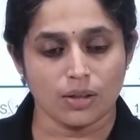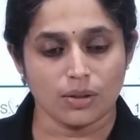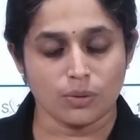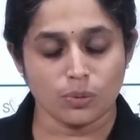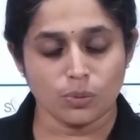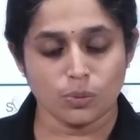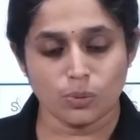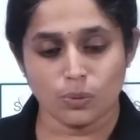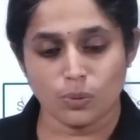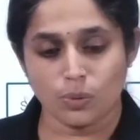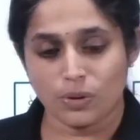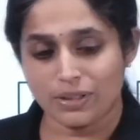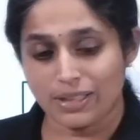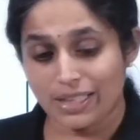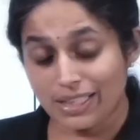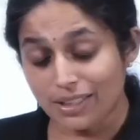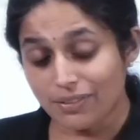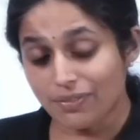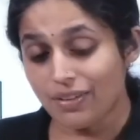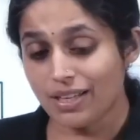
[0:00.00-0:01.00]
to
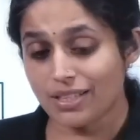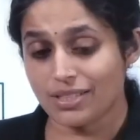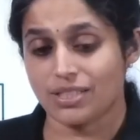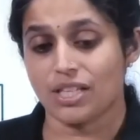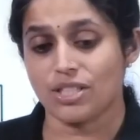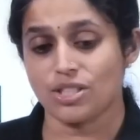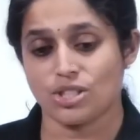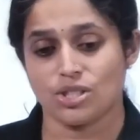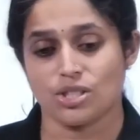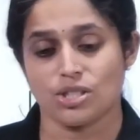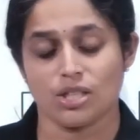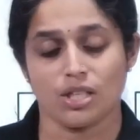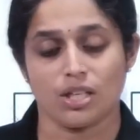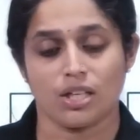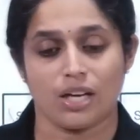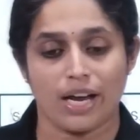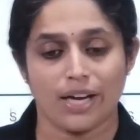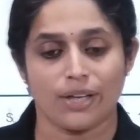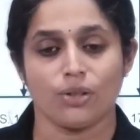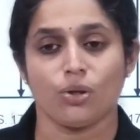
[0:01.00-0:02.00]
deliver such
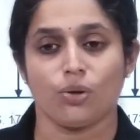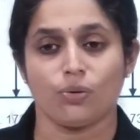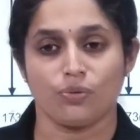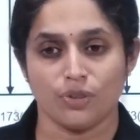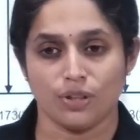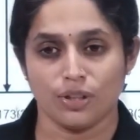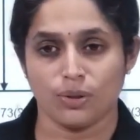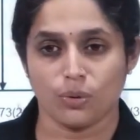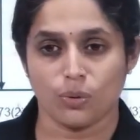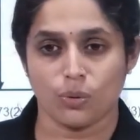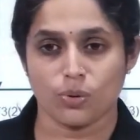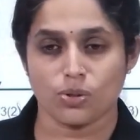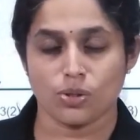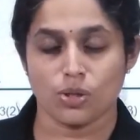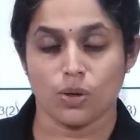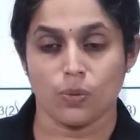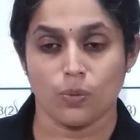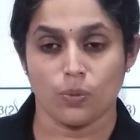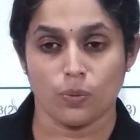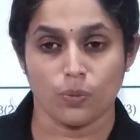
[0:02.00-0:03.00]
kind of videos
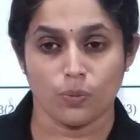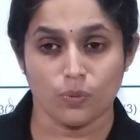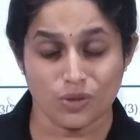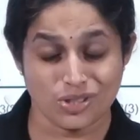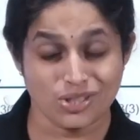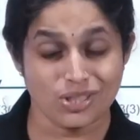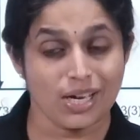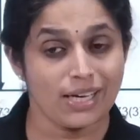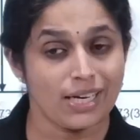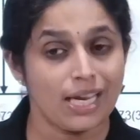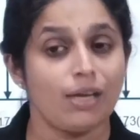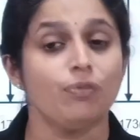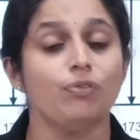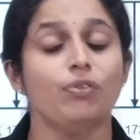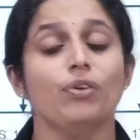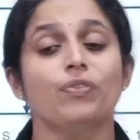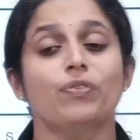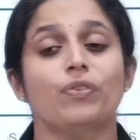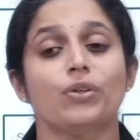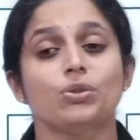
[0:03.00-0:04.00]
which are
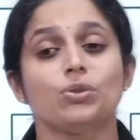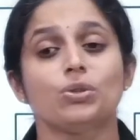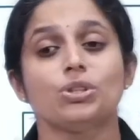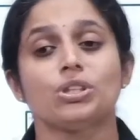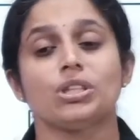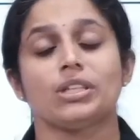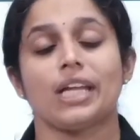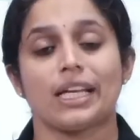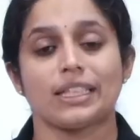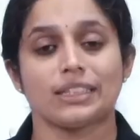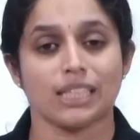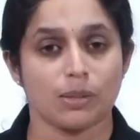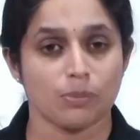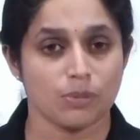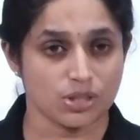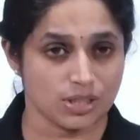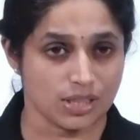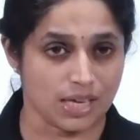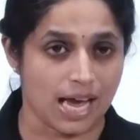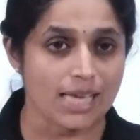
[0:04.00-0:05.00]
helpful for judiciary
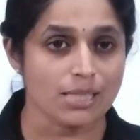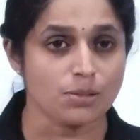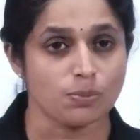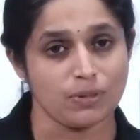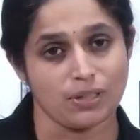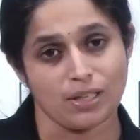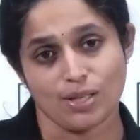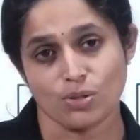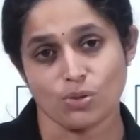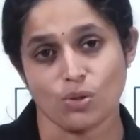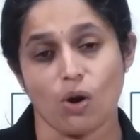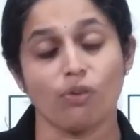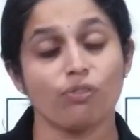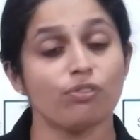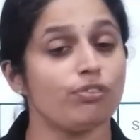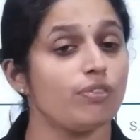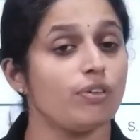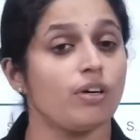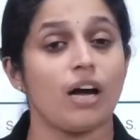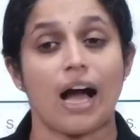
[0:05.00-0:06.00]
examination aspirants of
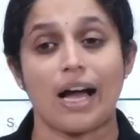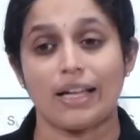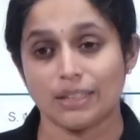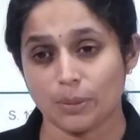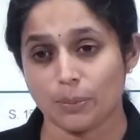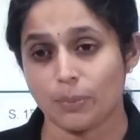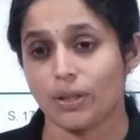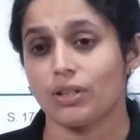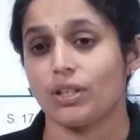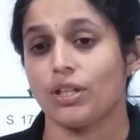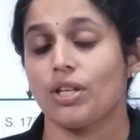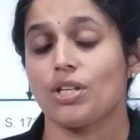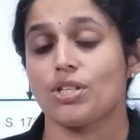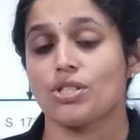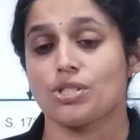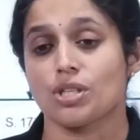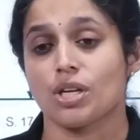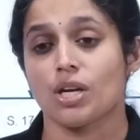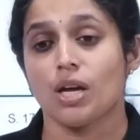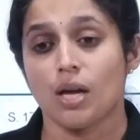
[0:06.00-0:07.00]
Andhra
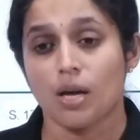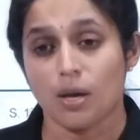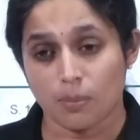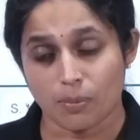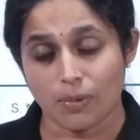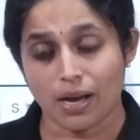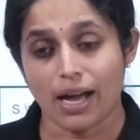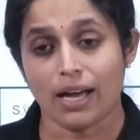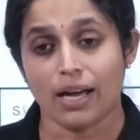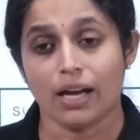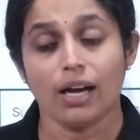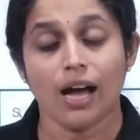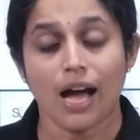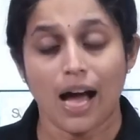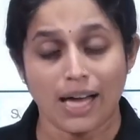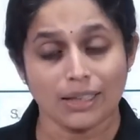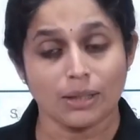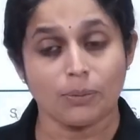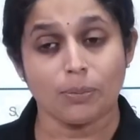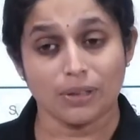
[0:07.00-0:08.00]
Pradesh,
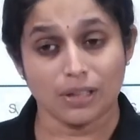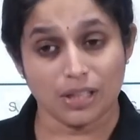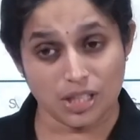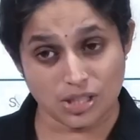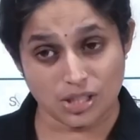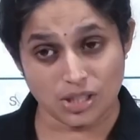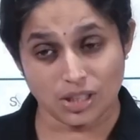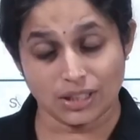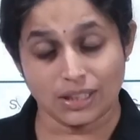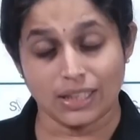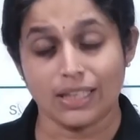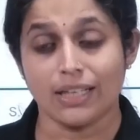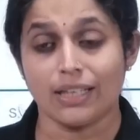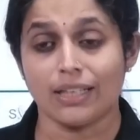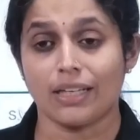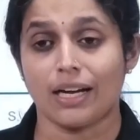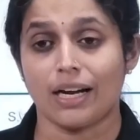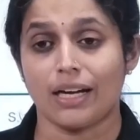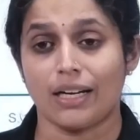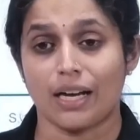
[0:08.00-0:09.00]

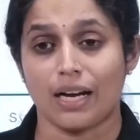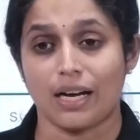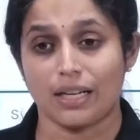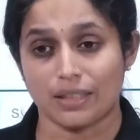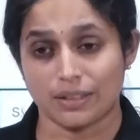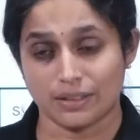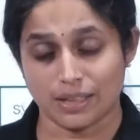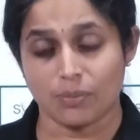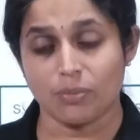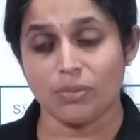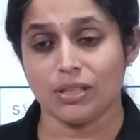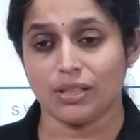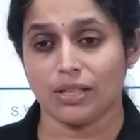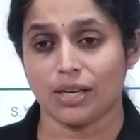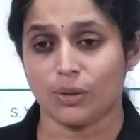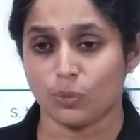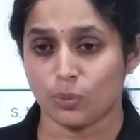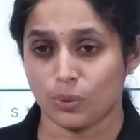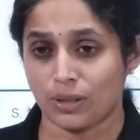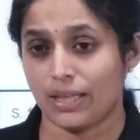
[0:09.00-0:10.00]
Telangana, Tamil
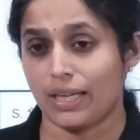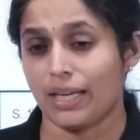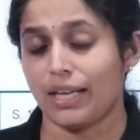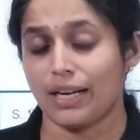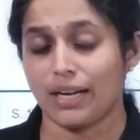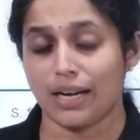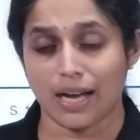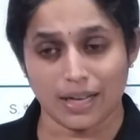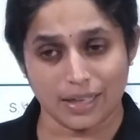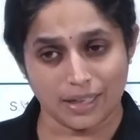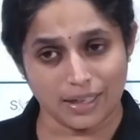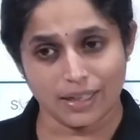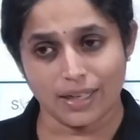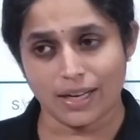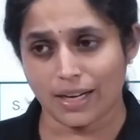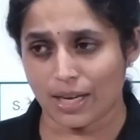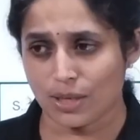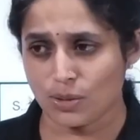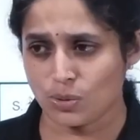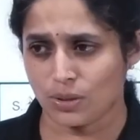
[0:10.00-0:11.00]
Nadu, Kerala,
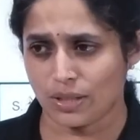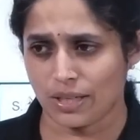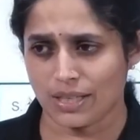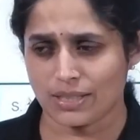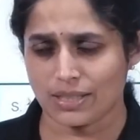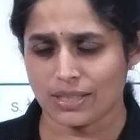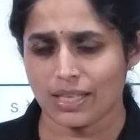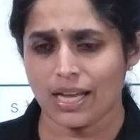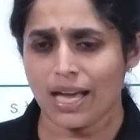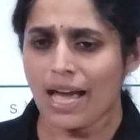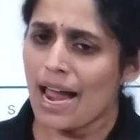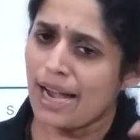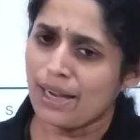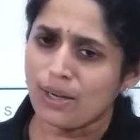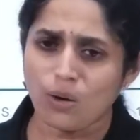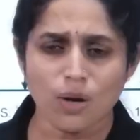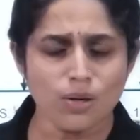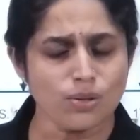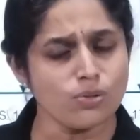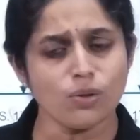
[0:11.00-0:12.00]
Karnataka students,
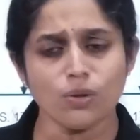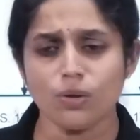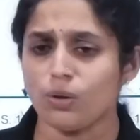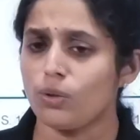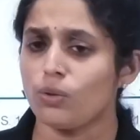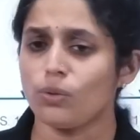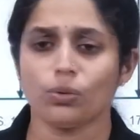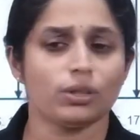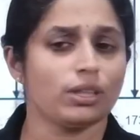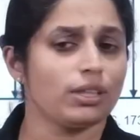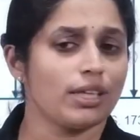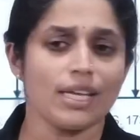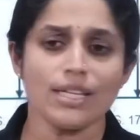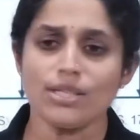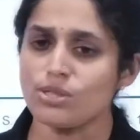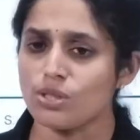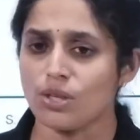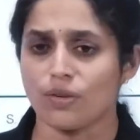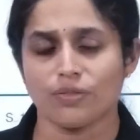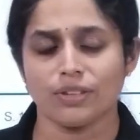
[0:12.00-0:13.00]
and also to the
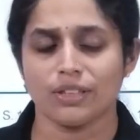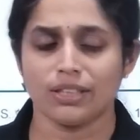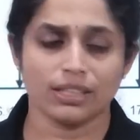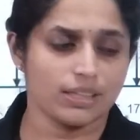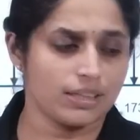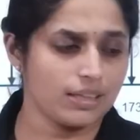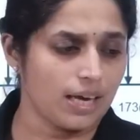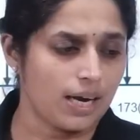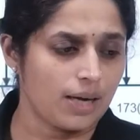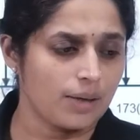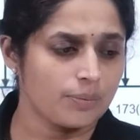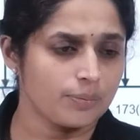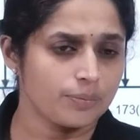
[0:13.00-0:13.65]
rest of the India.